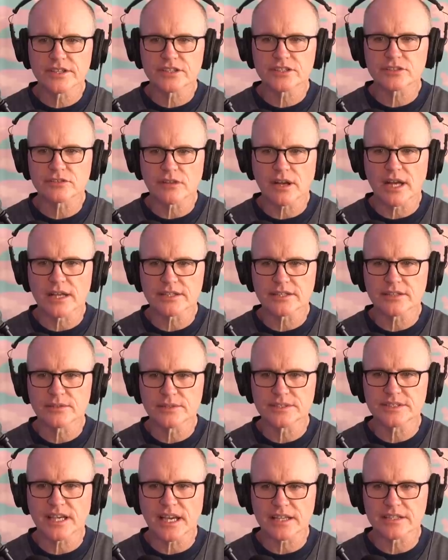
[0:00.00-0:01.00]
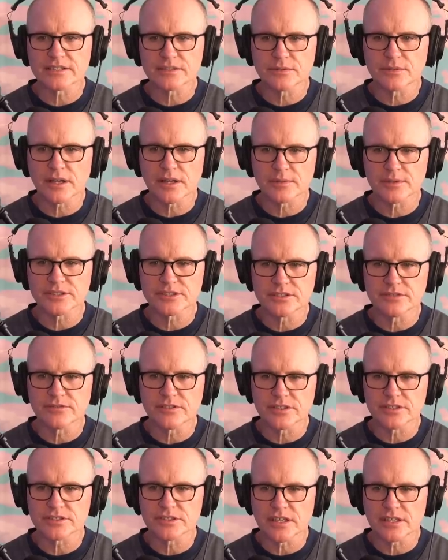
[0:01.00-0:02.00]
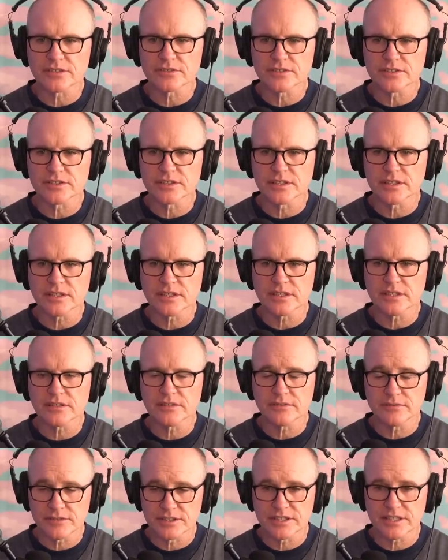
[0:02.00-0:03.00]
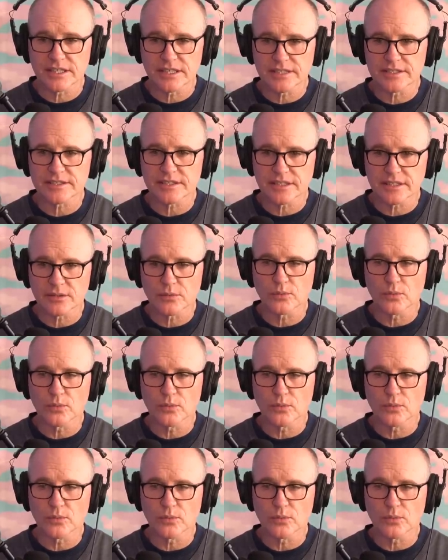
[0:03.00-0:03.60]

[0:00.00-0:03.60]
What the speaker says: that Toronto is actually one of the most diverse countries in cities in the